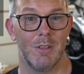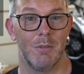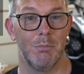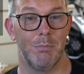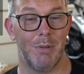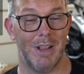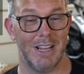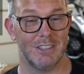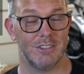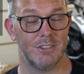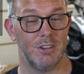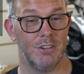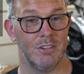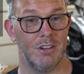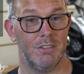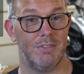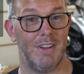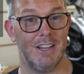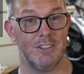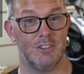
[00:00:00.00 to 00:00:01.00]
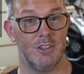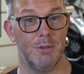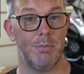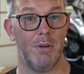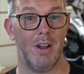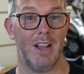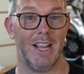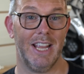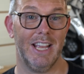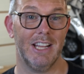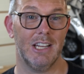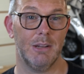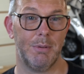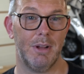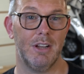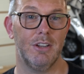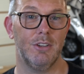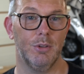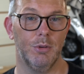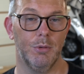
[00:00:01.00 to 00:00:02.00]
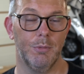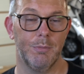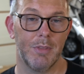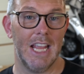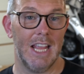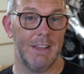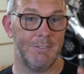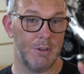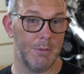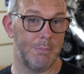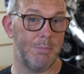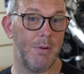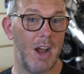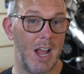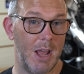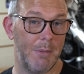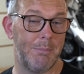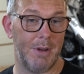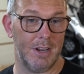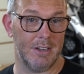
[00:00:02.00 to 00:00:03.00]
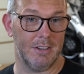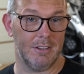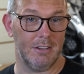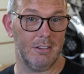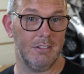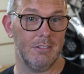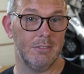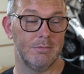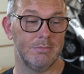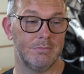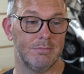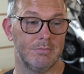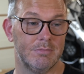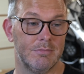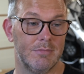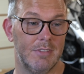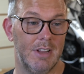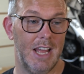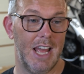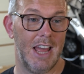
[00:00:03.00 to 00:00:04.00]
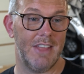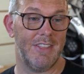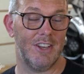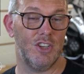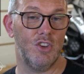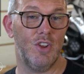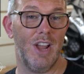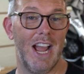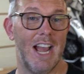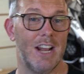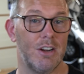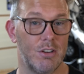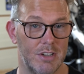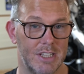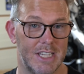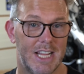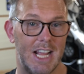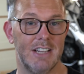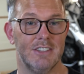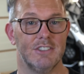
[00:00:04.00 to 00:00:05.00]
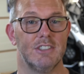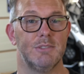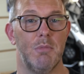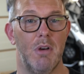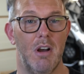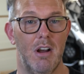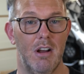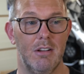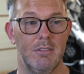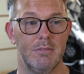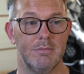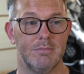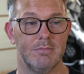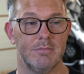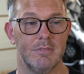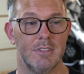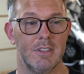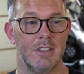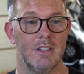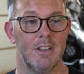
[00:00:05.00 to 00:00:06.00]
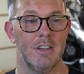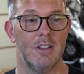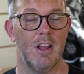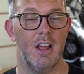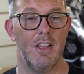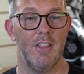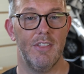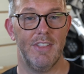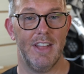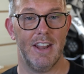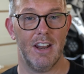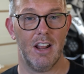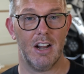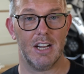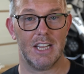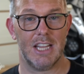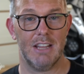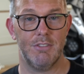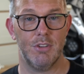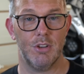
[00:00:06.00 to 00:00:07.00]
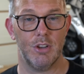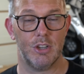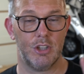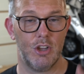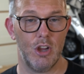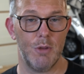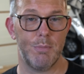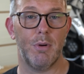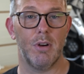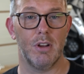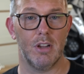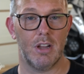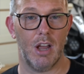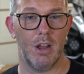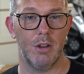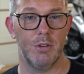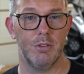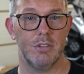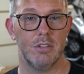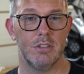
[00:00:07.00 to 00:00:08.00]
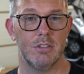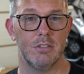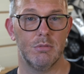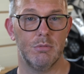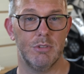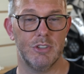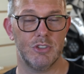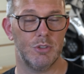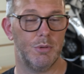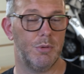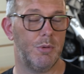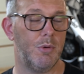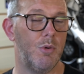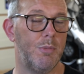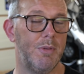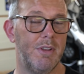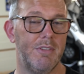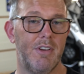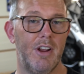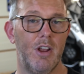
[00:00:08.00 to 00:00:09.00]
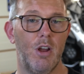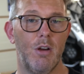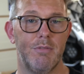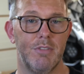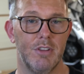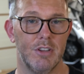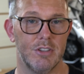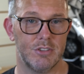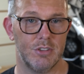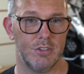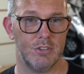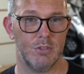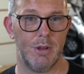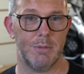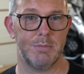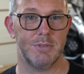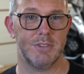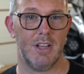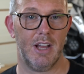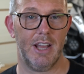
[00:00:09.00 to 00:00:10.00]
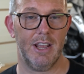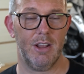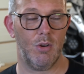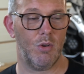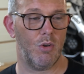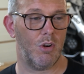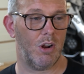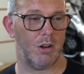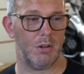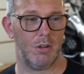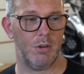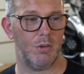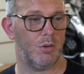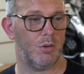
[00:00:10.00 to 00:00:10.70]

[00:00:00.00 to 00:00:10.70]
based on the fact you're buying it in a bundle. If you buy a bundle, and then you add on a Cansmart, then I'll give you a coupon code, which will all be very obvious on the website, or